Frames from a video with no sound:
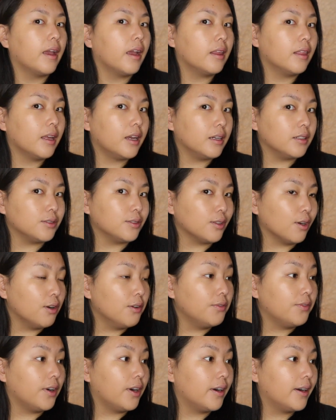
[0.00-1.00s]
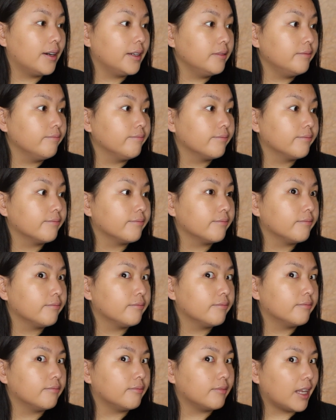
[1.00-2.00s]
And like so far,
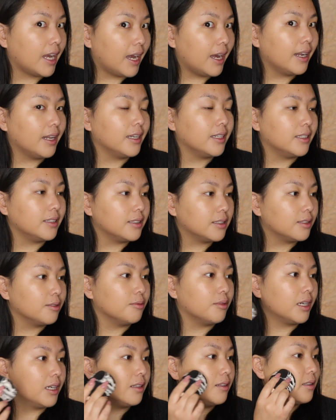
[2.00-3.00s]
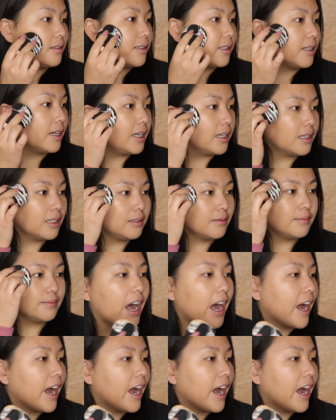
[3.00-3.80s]
that is what it looks like.